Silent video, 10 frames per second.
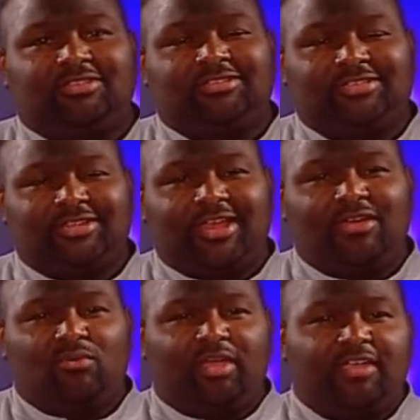stay
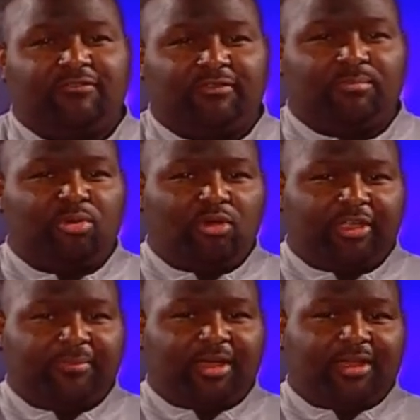away from
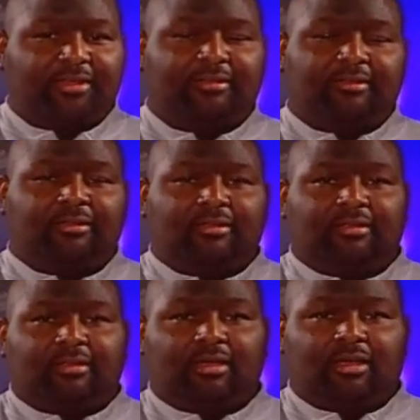Pokemon
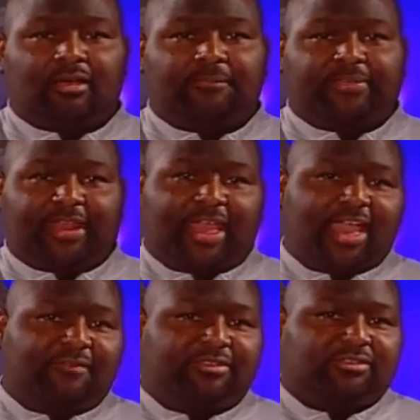that
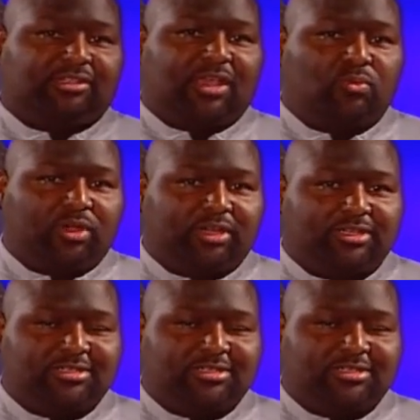have the same weakness.